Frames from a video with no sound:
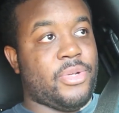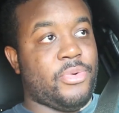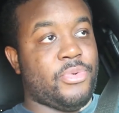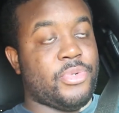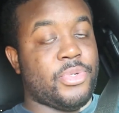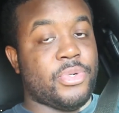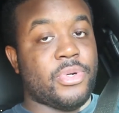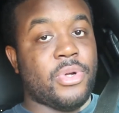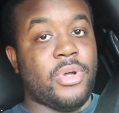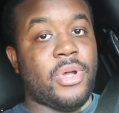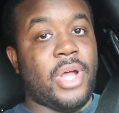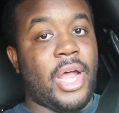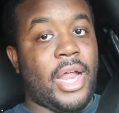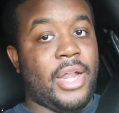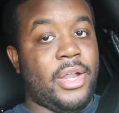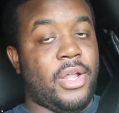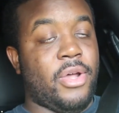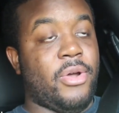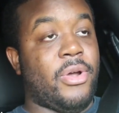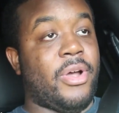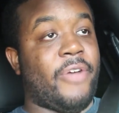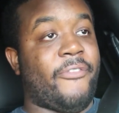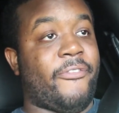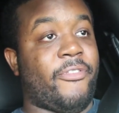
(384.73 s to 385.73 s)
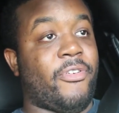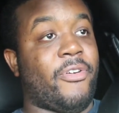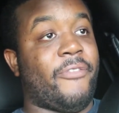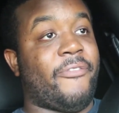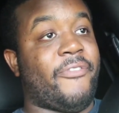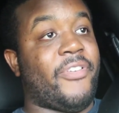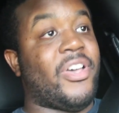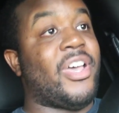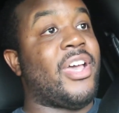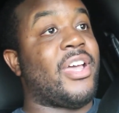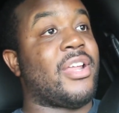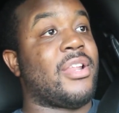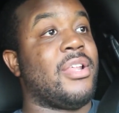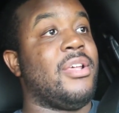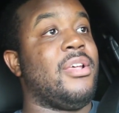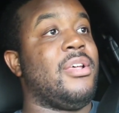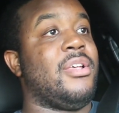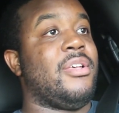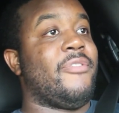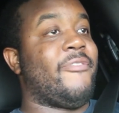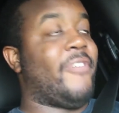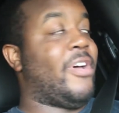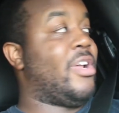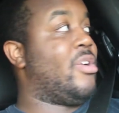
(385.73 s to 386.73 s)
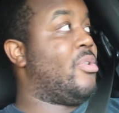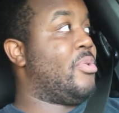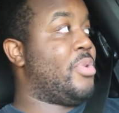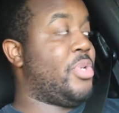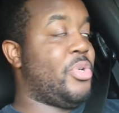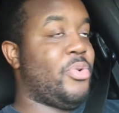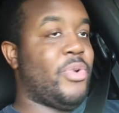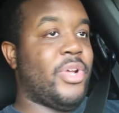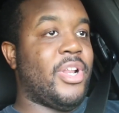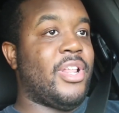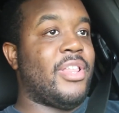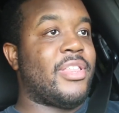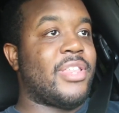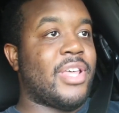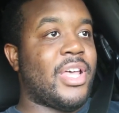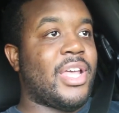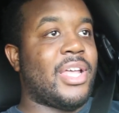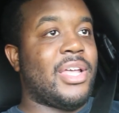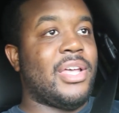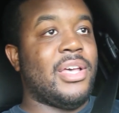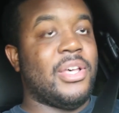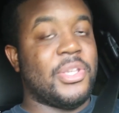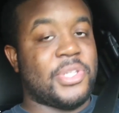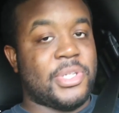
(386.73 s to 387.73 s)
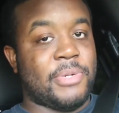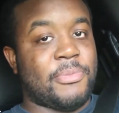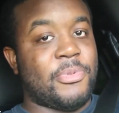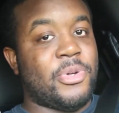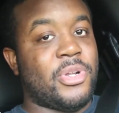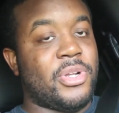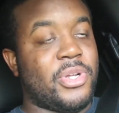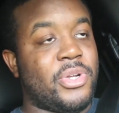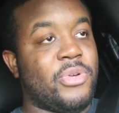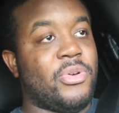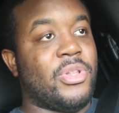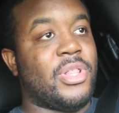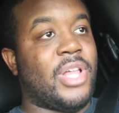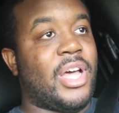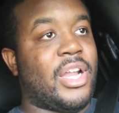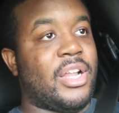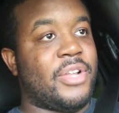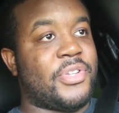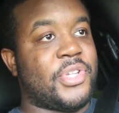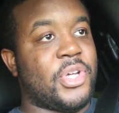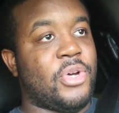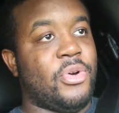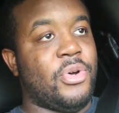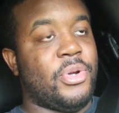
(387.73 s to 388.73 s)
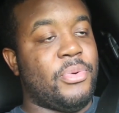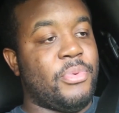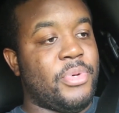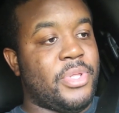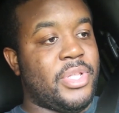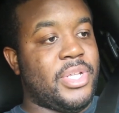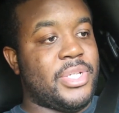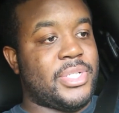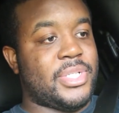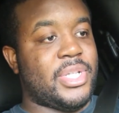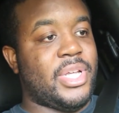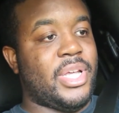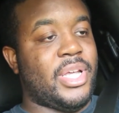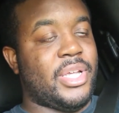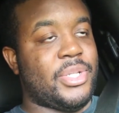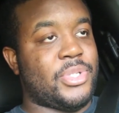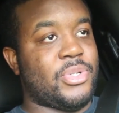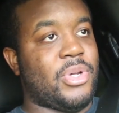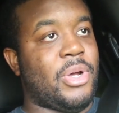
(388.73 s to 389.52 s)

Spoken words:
So I know for a fact if I don't do anything else, I'm going to do a lot of towing with this thing.